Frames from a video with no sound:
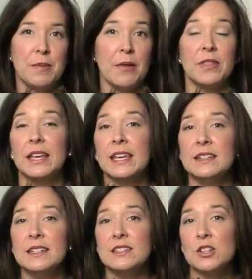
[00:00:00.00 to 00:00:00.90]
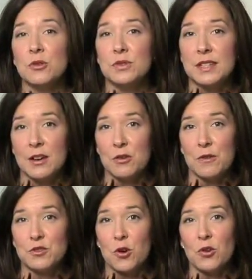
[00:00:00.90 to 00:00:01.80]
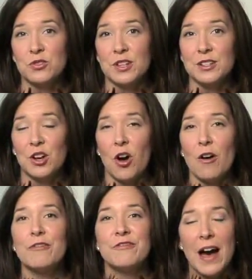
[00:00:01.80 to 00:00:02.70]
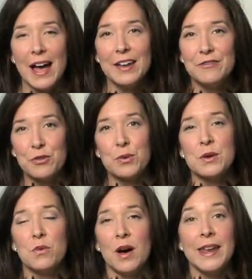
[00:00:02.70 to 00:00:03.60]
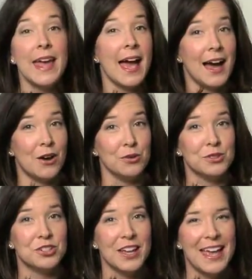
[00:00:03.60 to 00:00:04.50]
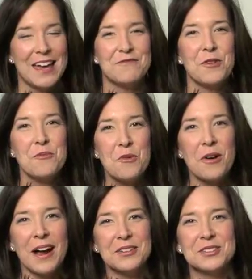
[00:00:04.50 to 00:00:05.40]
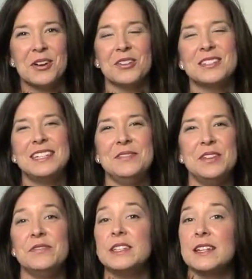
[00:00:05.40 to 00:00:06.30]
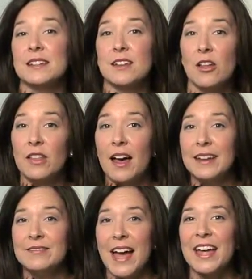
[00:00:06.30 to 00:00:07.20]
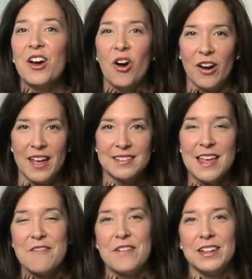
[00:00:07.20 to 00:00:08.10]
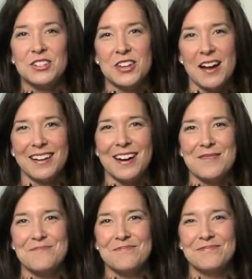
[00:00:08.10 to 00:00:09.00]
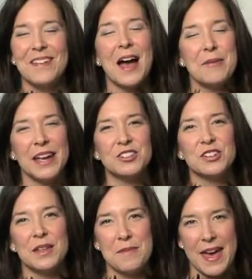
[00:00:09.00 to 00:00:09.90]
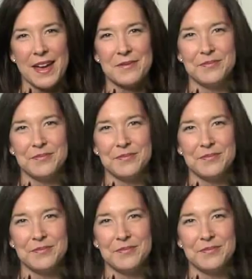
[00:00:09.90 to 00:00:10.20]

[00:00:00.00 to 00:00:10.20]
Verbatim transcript: about the Kidney Stone Center of Charleston, call 531 OUCH. And for more House Calls TV, visit us online at rsfh.com. I'm Angela May.